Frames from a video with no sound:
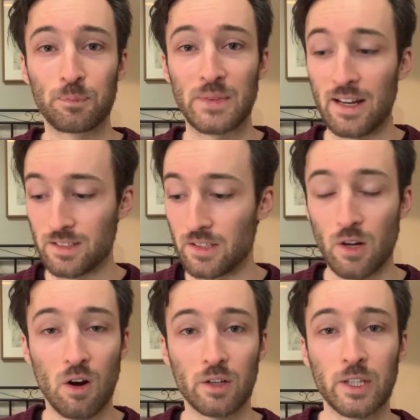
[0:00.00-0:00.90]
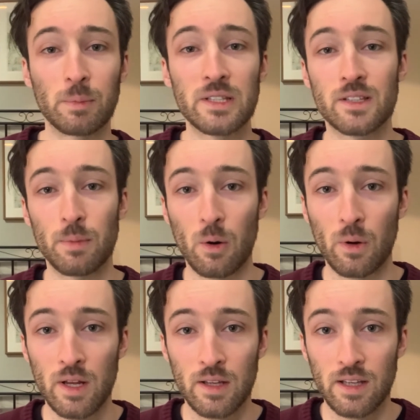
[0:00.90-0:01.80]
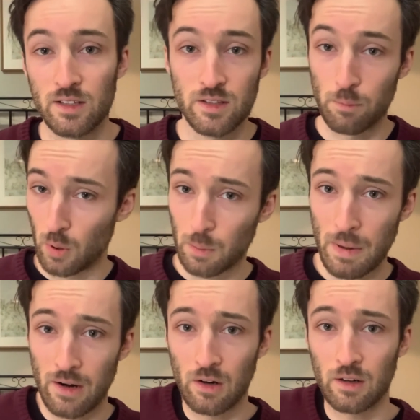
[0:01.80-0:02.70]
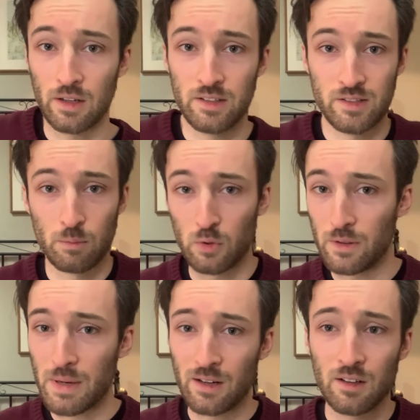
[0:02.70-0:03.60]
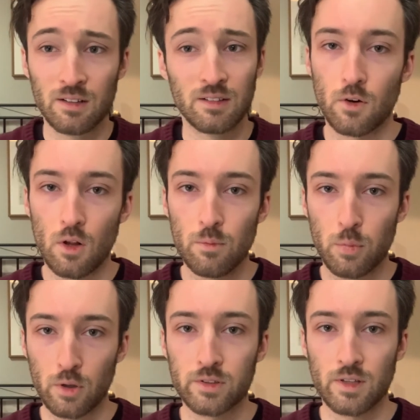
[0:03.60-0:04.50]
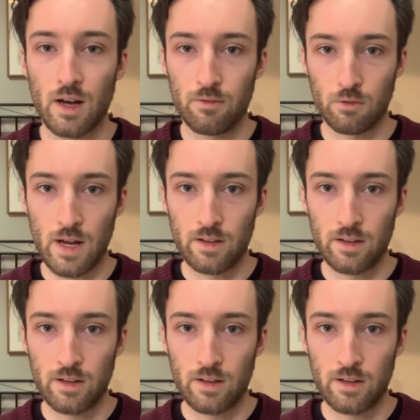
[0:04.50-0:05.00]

gets into arguments about, is the book better? Is the movie better? For all the books I've read